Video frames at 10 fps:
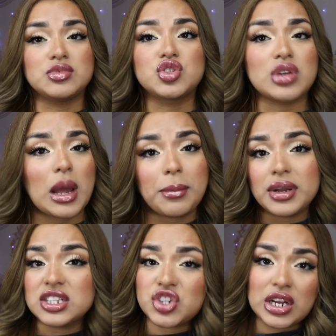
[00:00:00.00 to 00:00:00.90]
Do not put
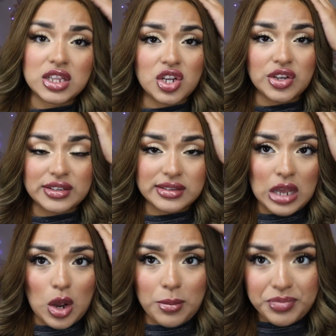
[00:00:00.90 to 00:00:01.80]
it directly on your
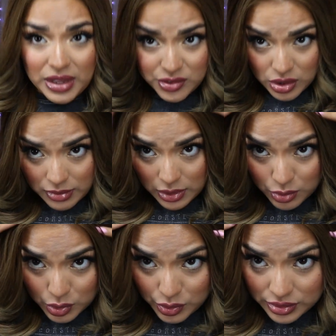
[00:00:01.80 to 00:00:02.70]
scalp. That's why my
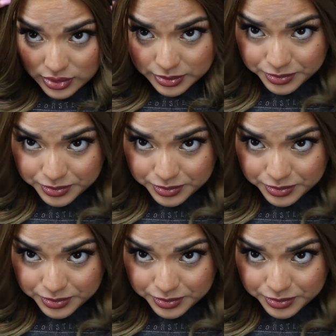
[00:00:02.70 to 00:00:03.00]
roots